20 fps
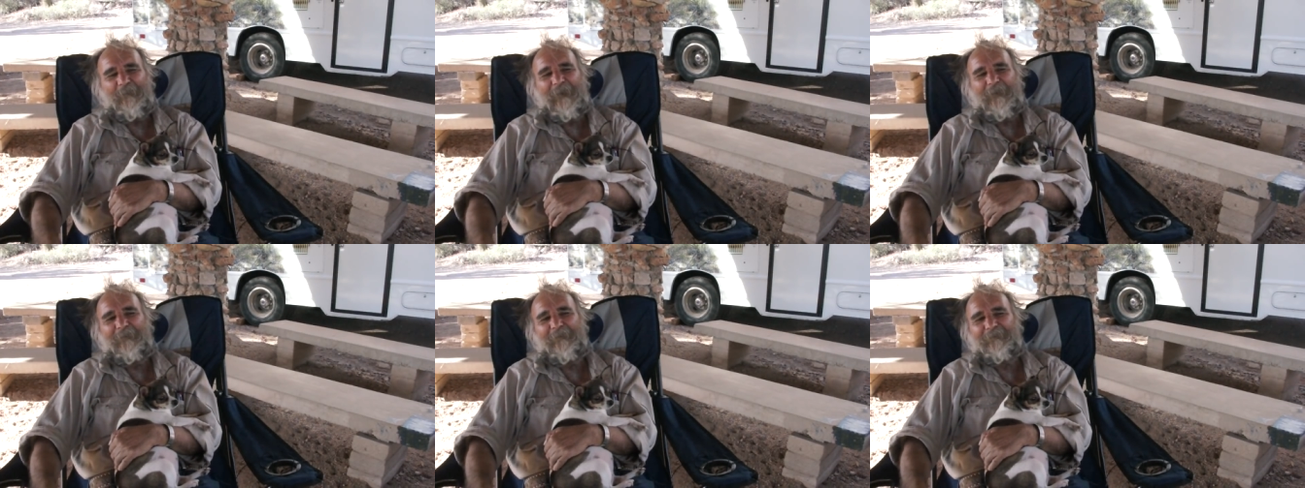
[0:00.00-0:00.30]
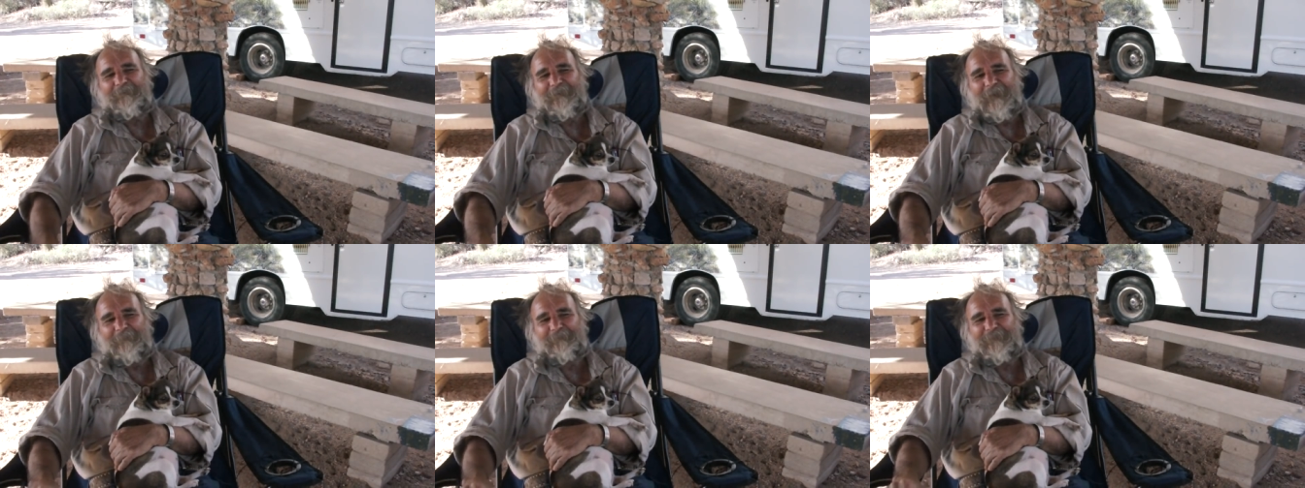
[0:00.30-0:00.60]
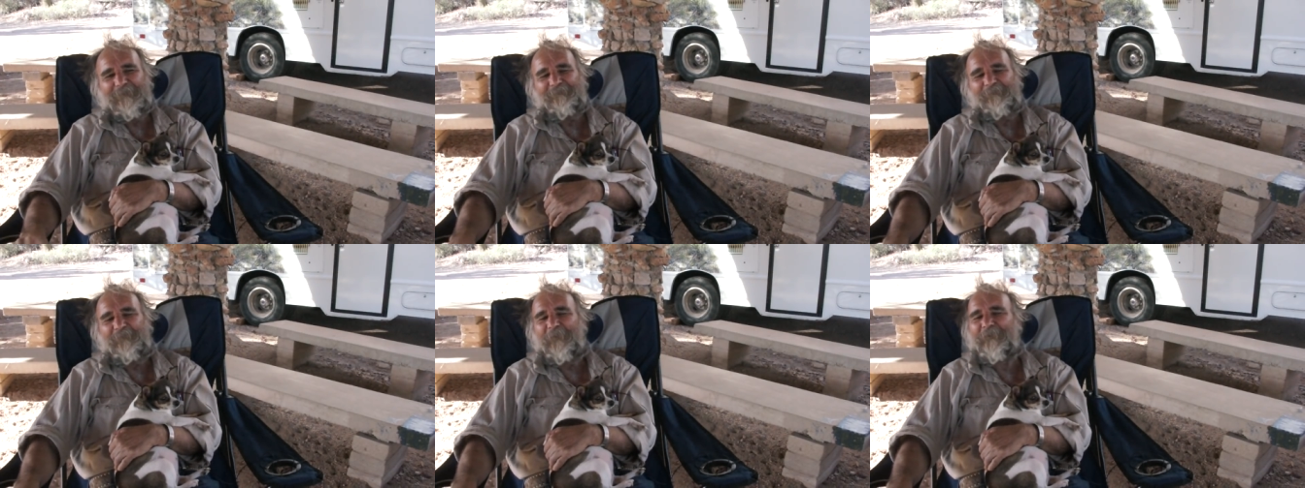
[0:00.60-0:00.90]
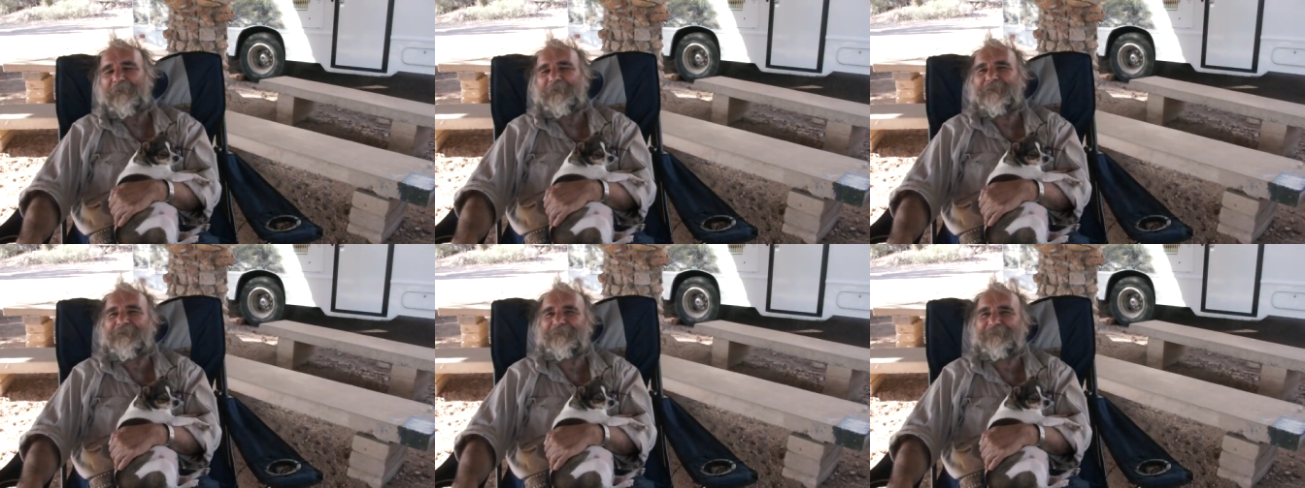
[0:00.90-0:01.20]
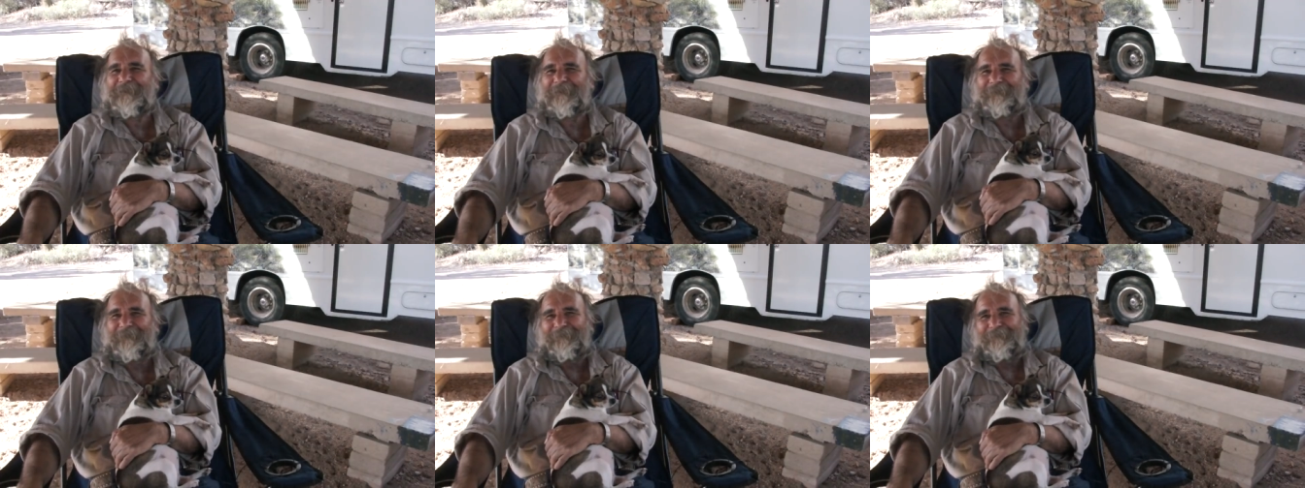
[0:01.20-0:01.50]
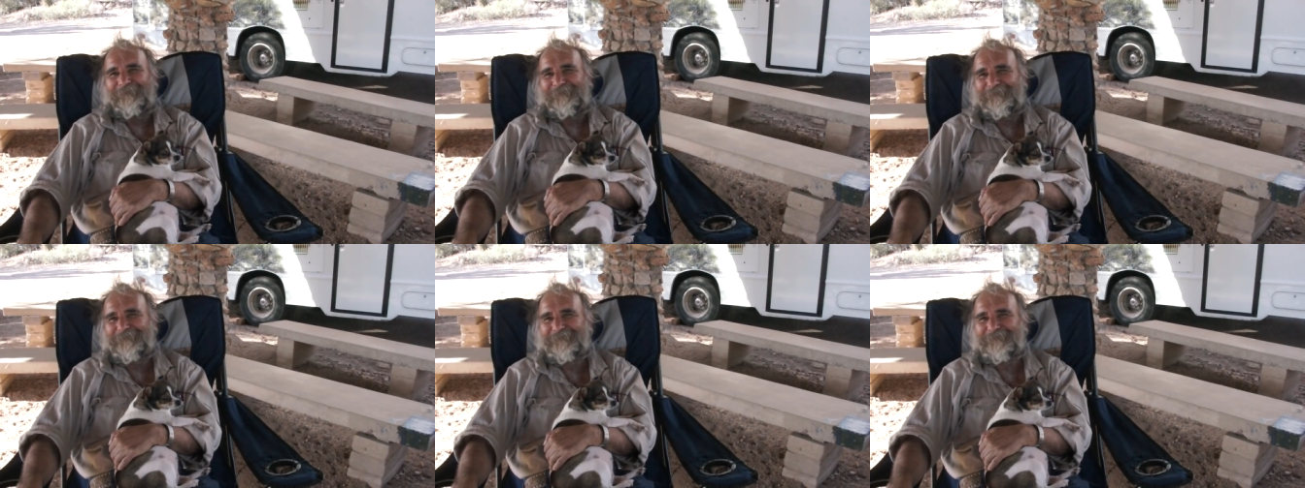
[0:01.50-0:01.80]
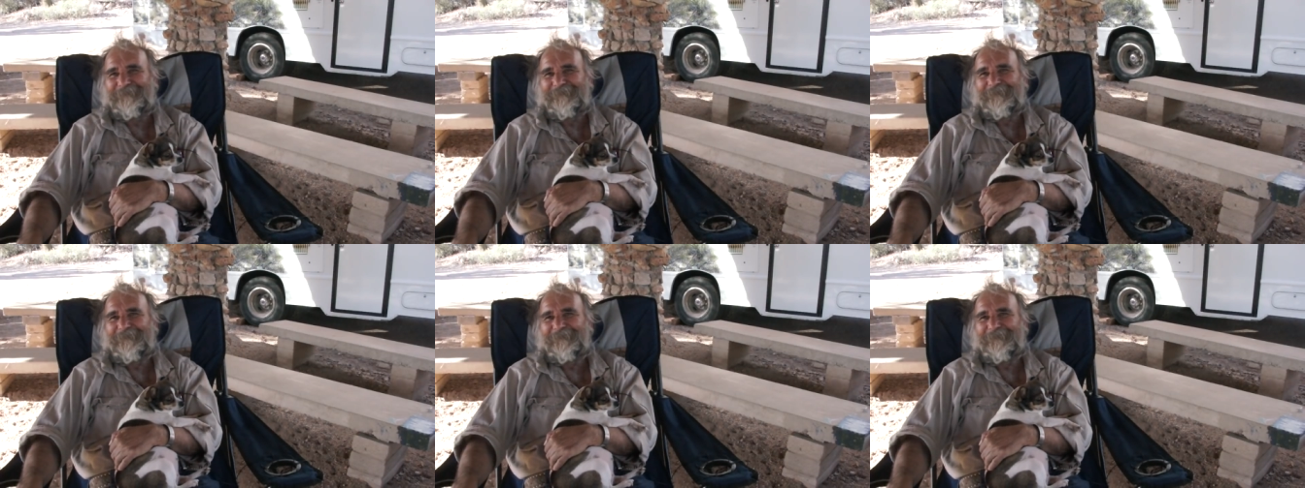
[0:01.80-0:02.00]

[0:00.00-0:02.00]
well, I don't drop them forty years ago.